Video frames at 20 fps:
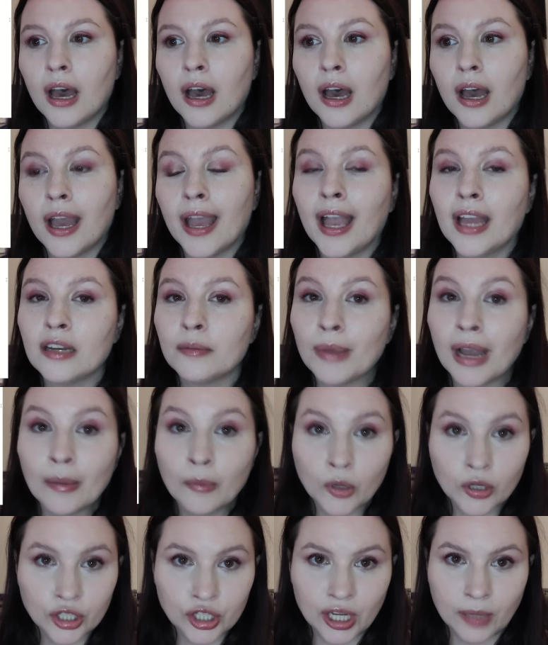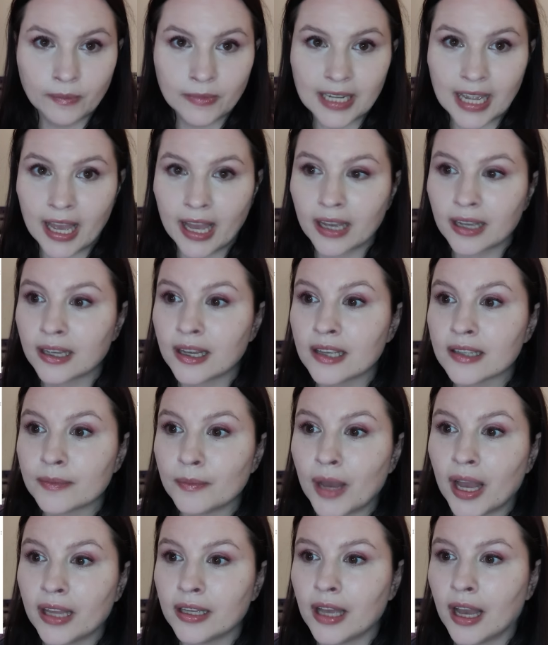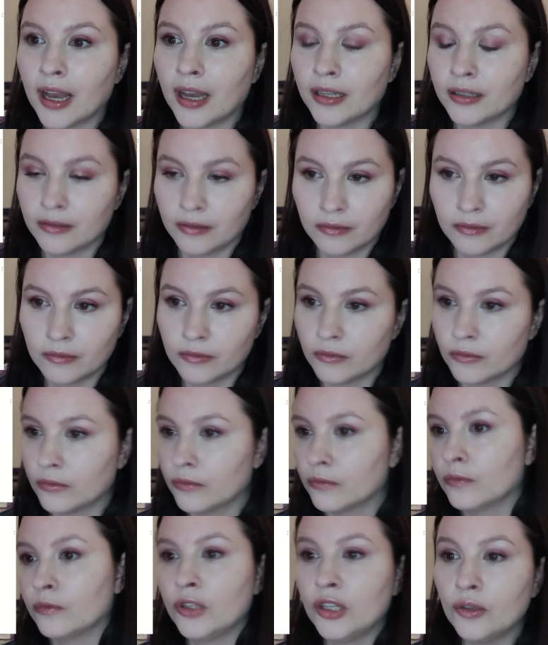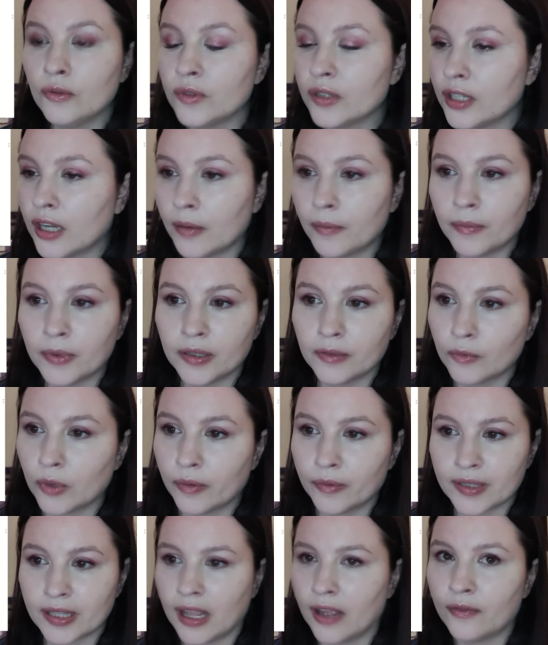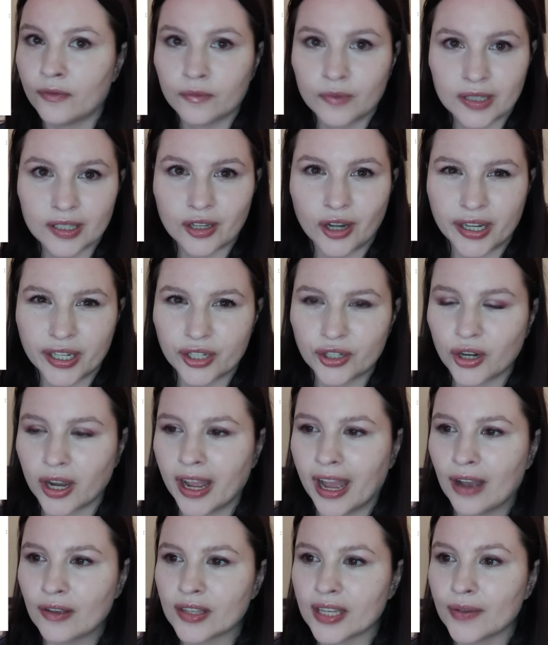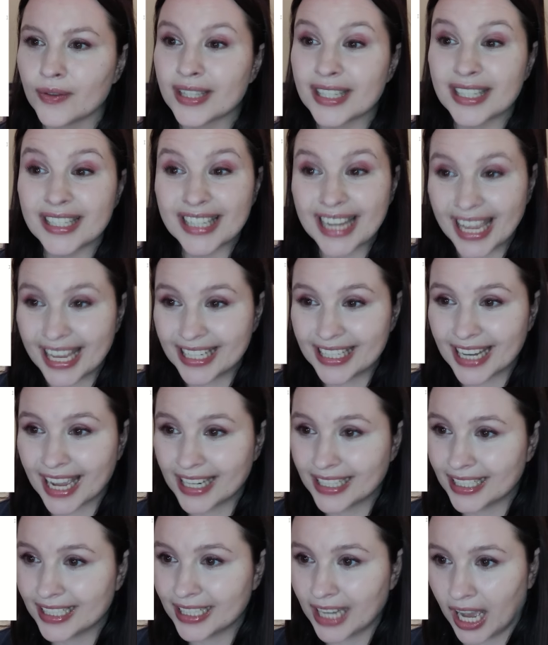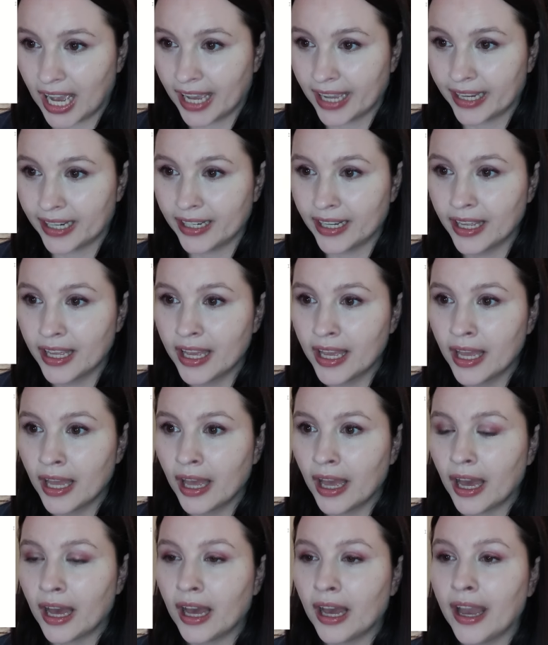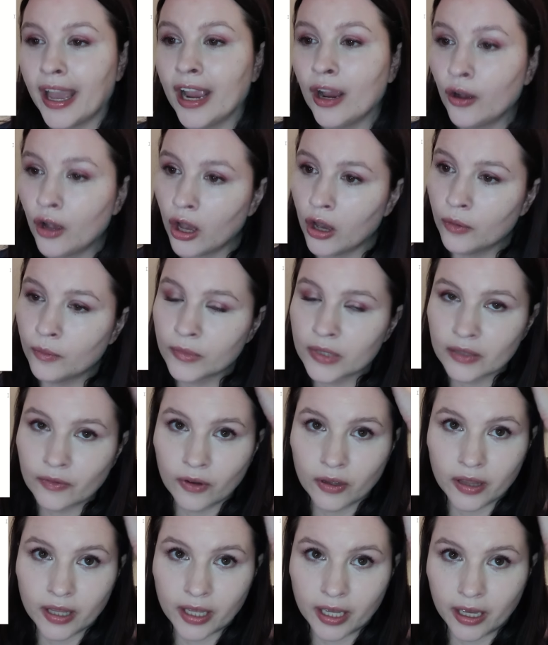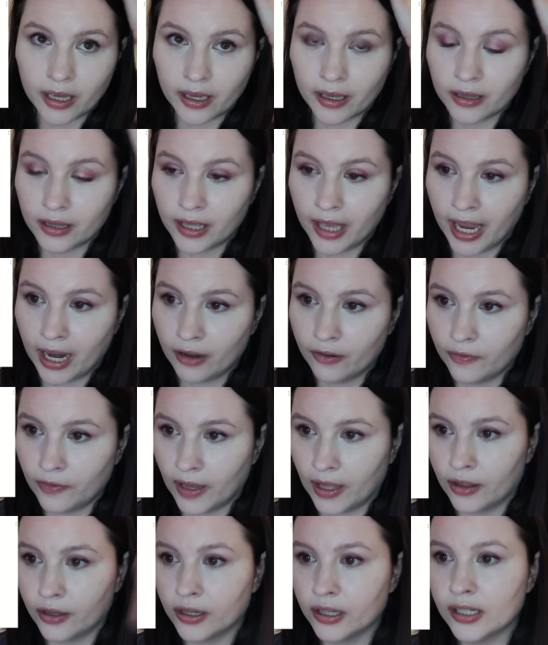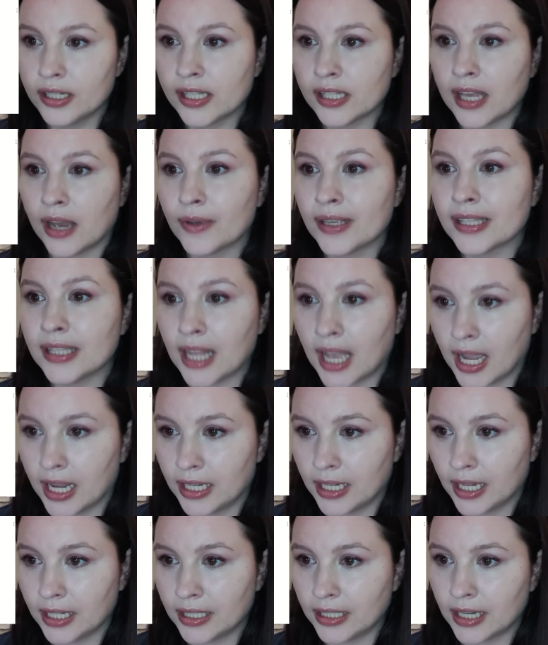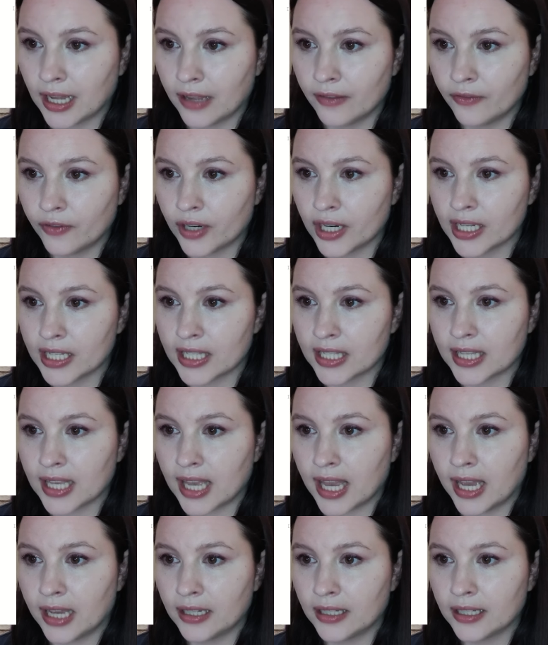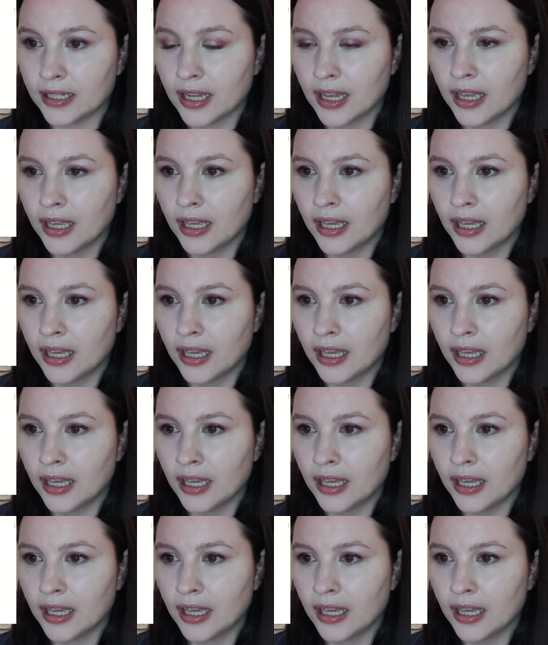I had to buy more gem tack because mine got used up and what was left was starting to dry out. So that was $10.99. Hair combs for the hair feathers. That was $9.99 for a set.